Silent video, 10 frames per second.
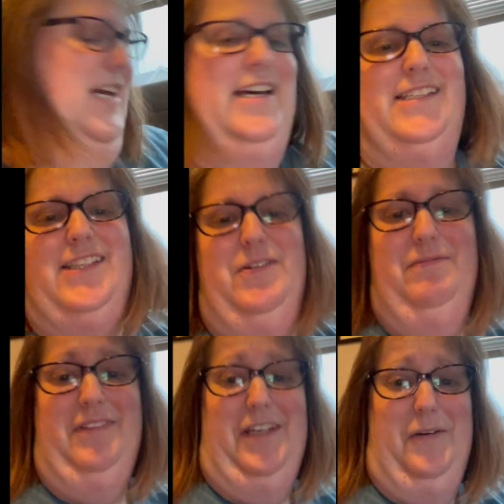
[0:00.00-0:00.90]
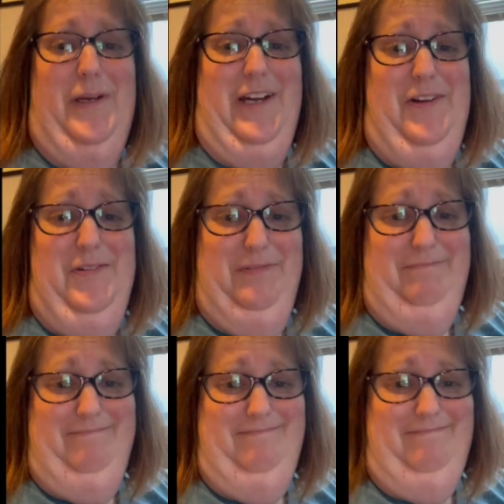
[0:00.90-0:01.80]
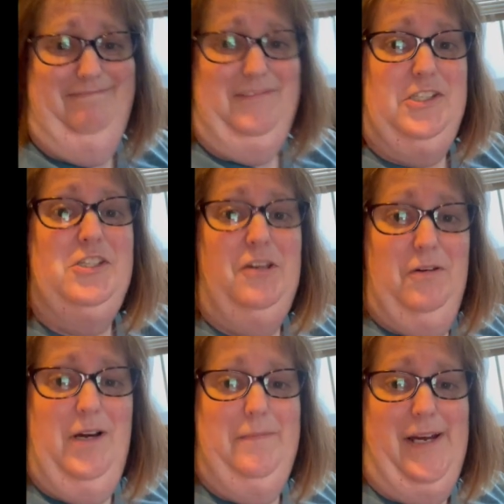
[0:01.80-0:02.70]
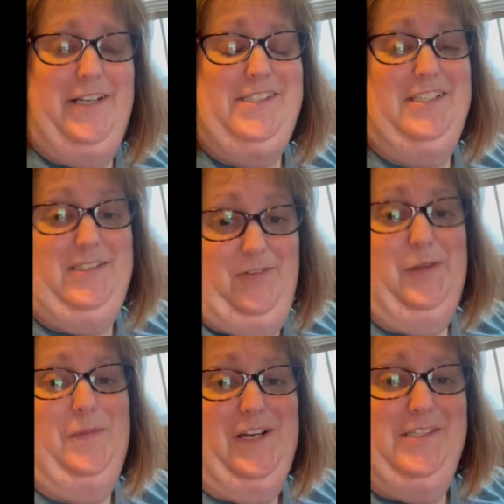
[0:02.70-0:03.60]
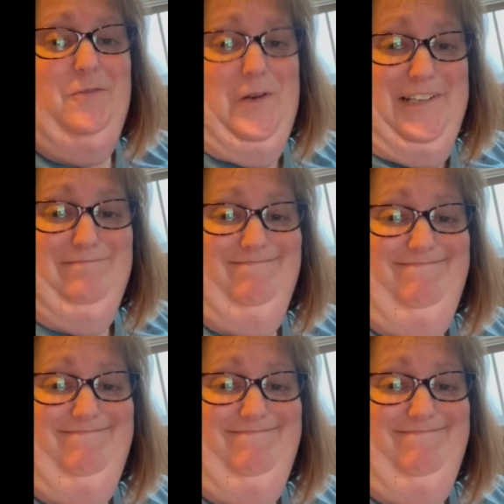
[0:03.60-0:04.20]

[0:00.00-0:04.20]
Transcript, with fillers: So there we go. Two unboxings for the price of one.